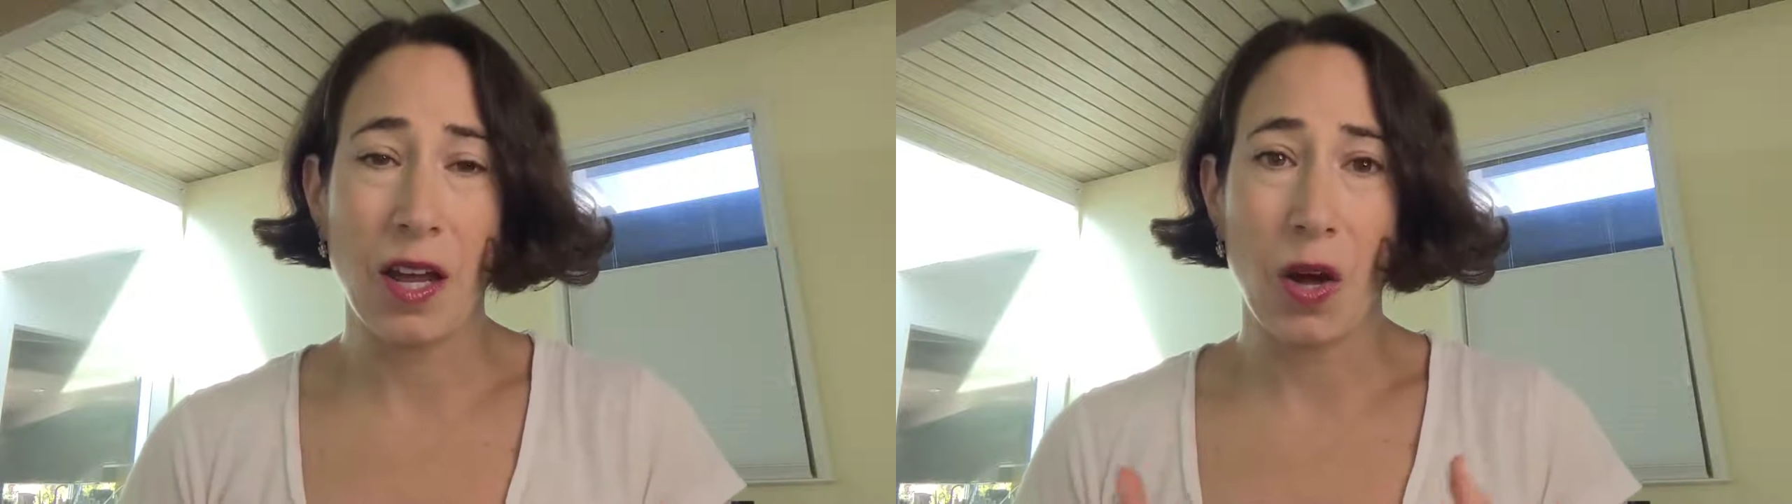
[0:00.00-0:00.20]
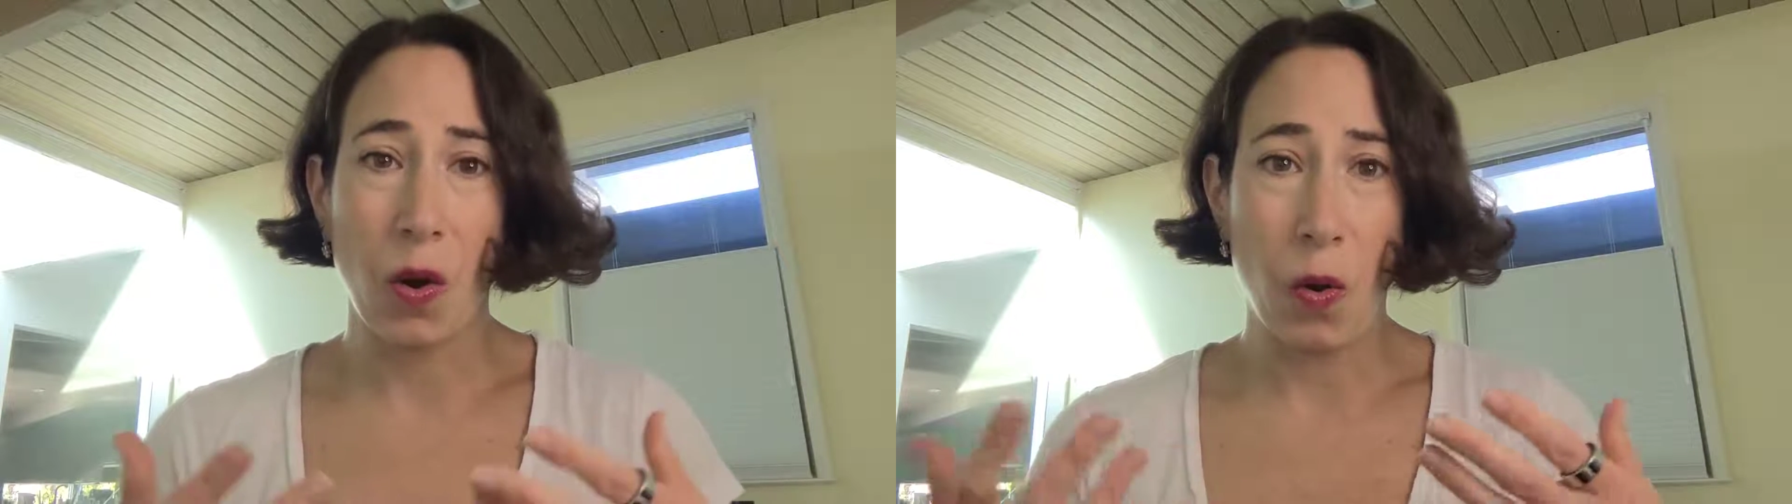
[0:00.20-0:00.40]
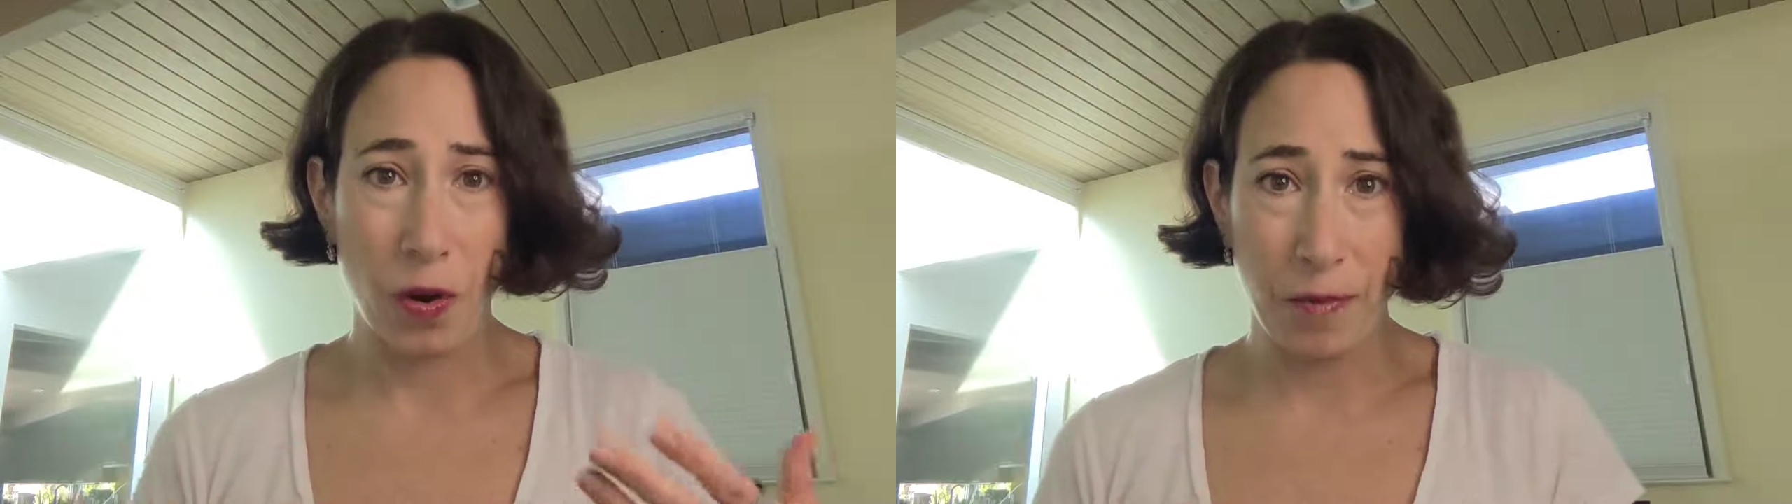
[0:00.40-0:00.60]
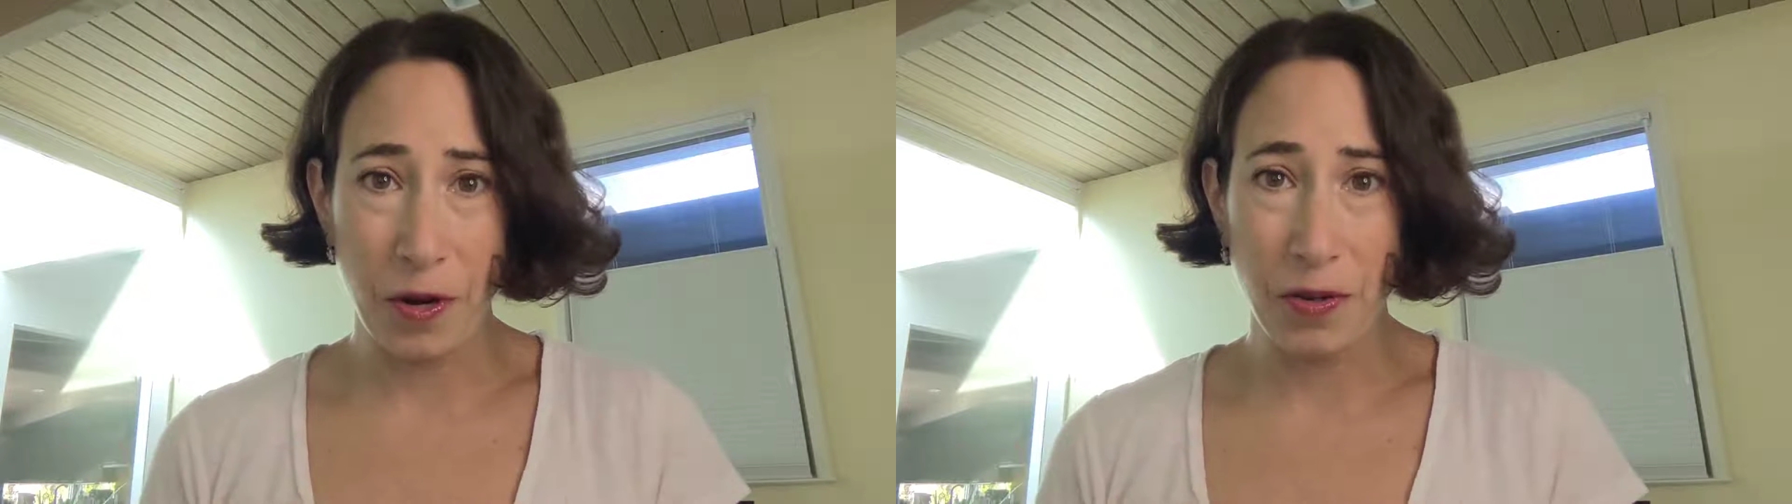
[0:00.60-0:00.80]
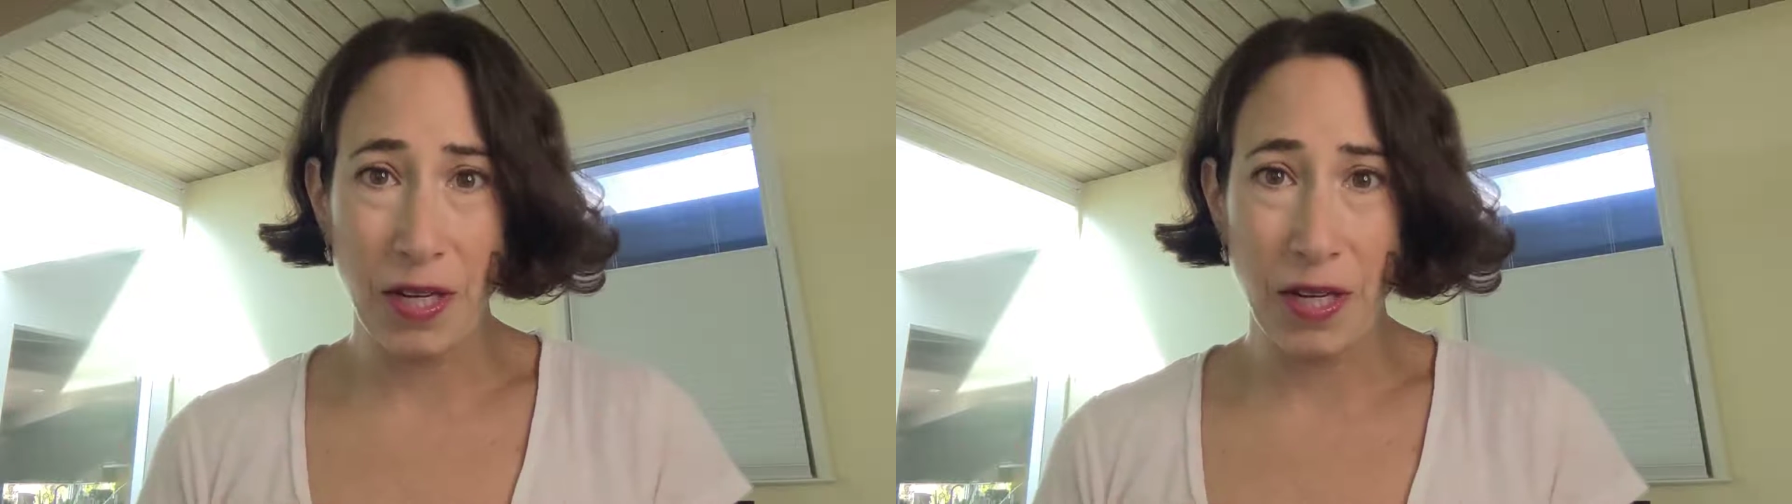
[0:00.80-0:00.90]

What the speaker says: hormone,